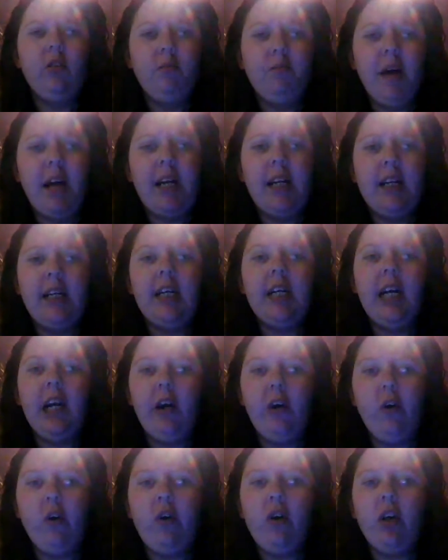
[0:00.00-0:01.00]

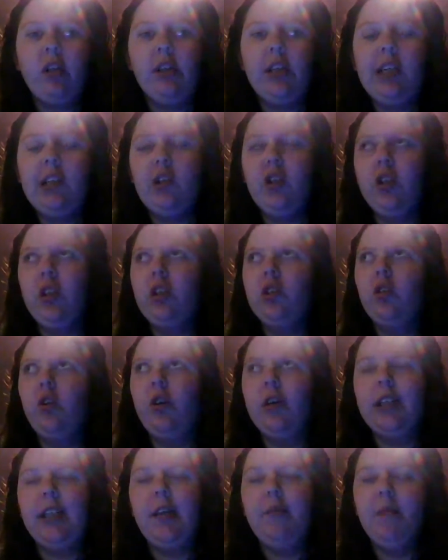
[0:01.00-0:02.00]
medical conditions
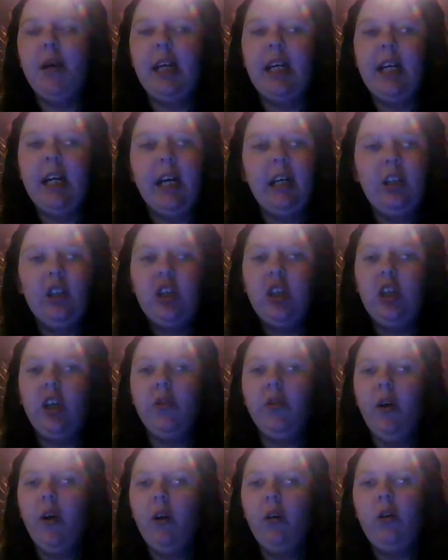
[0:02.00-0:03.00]
or any medication
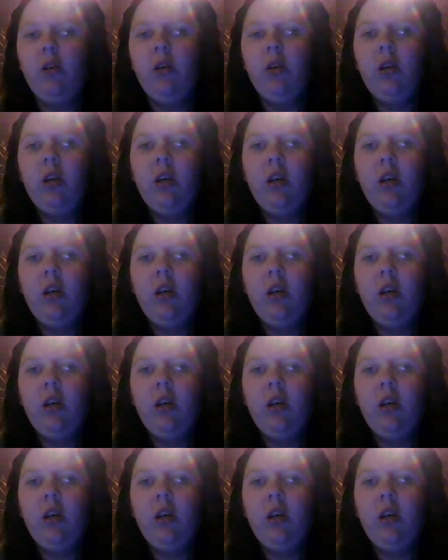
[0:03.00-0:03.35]
you're on.